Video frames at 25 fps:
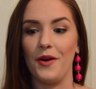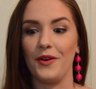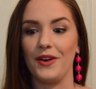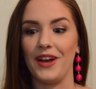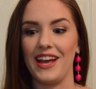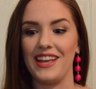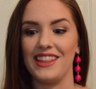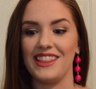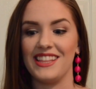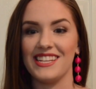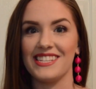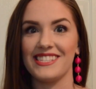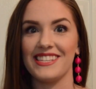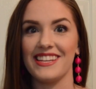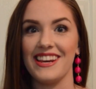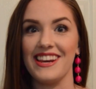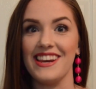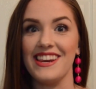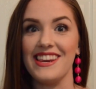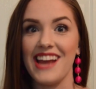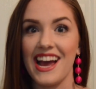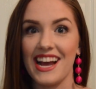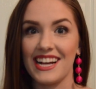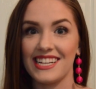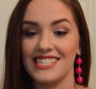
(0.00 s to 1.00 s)
Okay, this
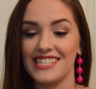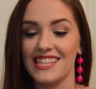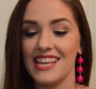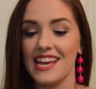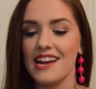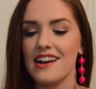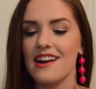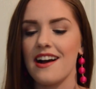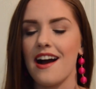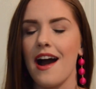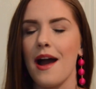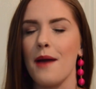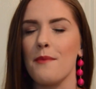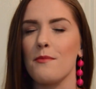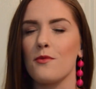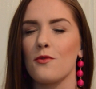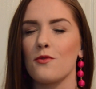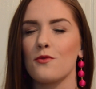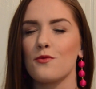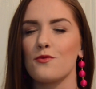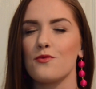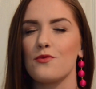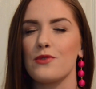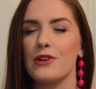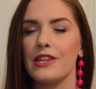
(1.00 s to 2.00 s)
next thing, I'm
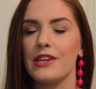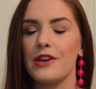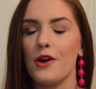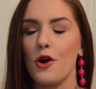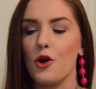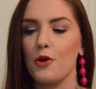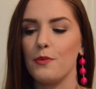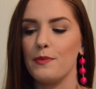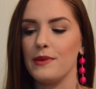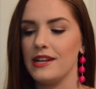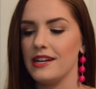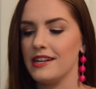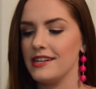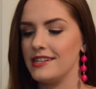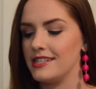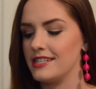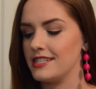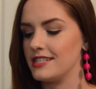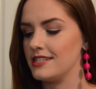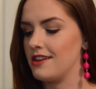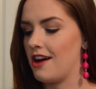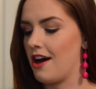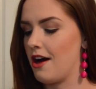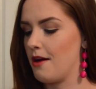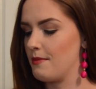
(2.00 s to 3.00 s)
really hoping it
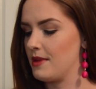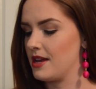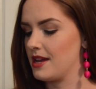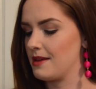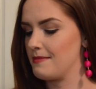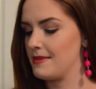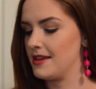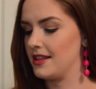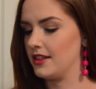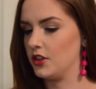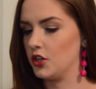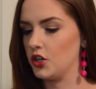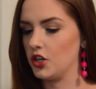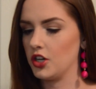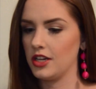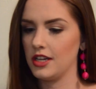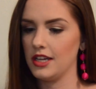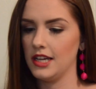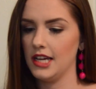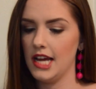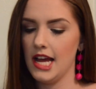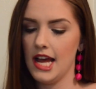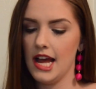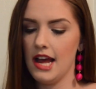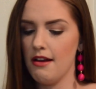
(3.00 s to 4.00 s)
does not make me look